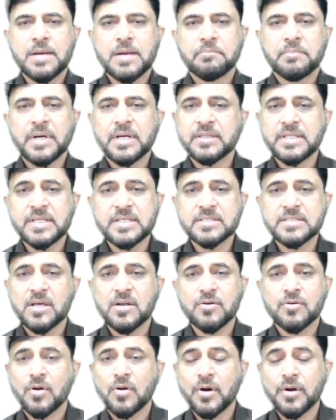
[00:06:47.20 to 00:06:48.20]
But these
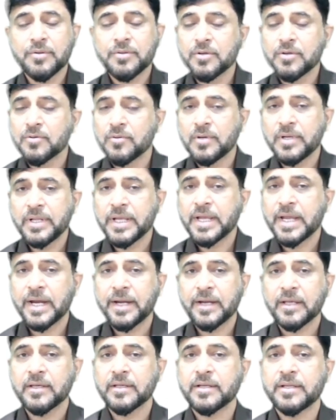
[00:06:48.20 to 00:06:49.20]
are not the only
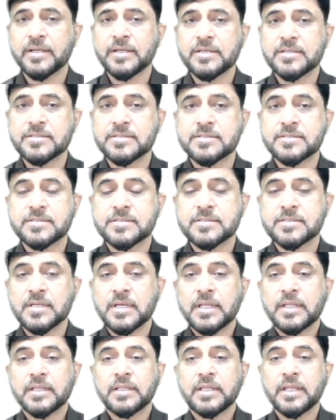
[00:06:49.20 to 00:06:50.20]

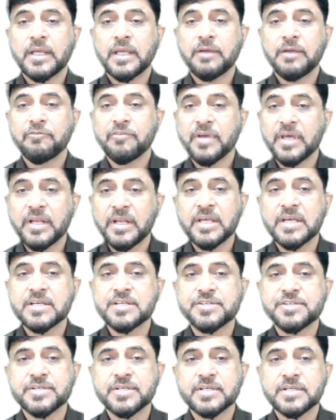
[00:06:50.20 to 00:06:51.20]
categories. The
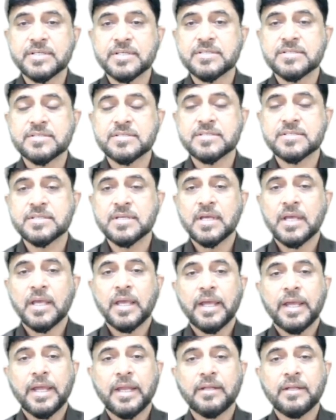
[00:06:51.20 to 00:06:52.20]

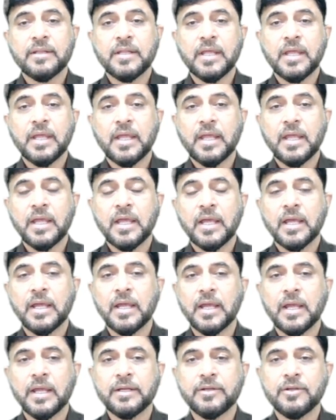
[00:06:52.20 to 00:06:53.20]
variations
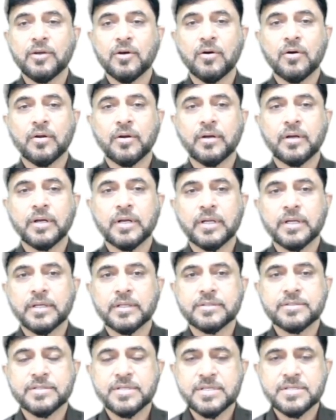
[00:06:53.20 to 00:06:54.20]
in
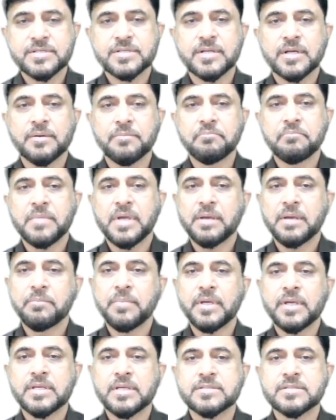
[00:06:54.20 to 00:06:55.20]
your system may
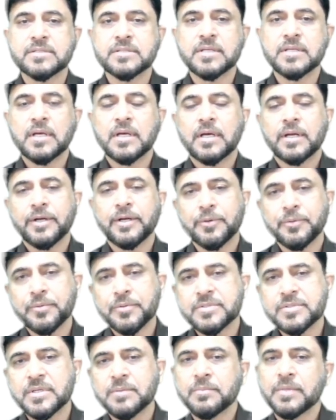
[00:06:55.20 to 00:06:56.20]
be due
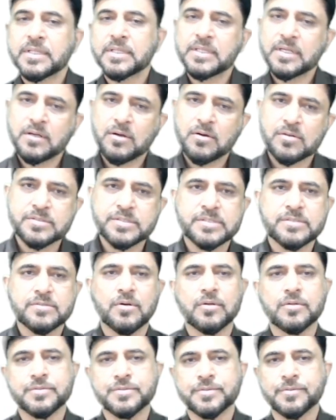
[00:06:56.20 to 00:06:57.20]
to some other causes
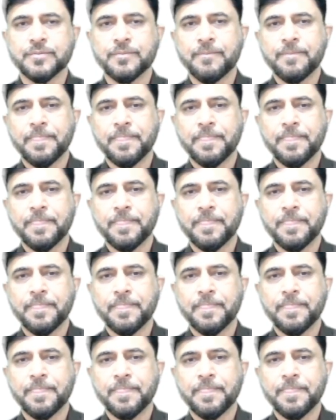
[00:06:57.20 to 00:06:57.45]
also.